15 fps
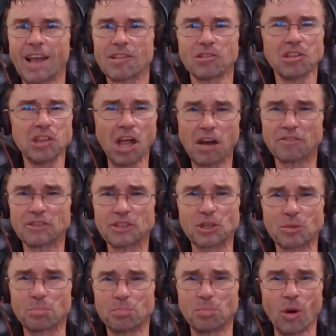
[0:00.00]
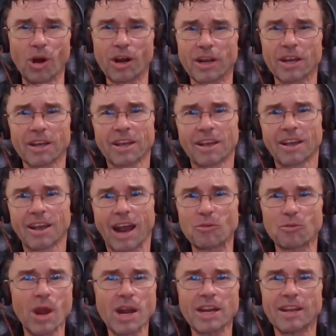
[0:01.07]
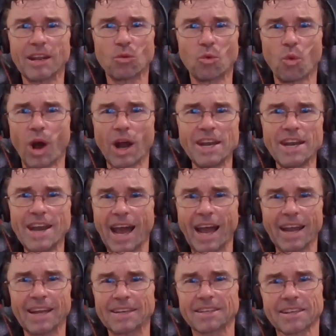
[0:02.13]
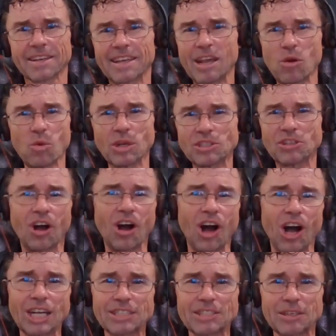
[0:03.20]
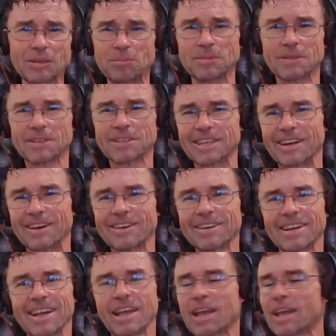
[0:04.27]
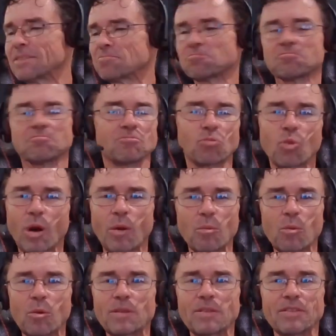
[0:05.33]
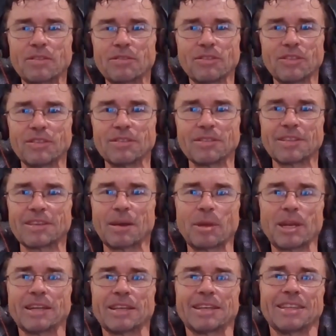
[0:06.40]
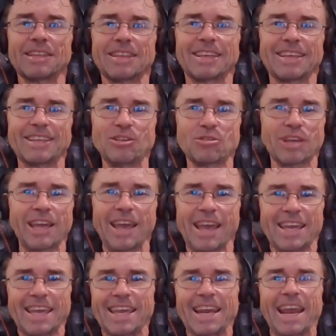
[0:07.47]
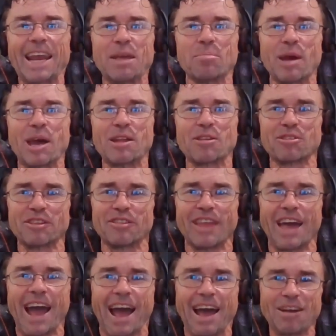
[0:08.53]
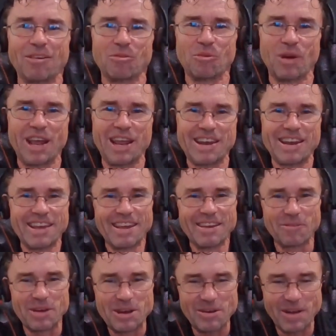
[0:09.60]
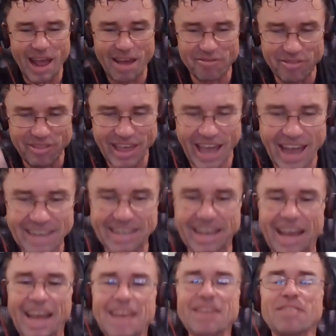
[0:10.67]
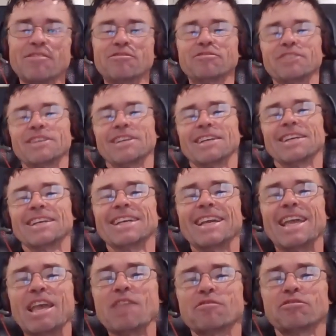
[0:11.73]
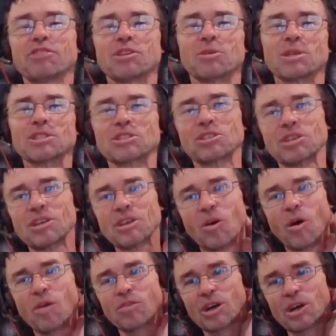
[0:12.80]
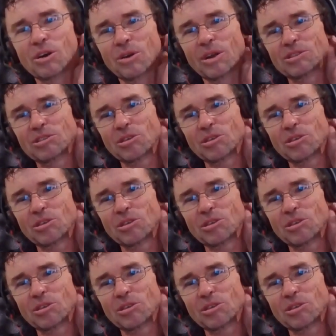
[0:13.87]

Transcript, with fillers: I loved your book. I read it in one night." It was awesome. You know, what? I mean, you can't get any better than that when when you have that kind of influence over.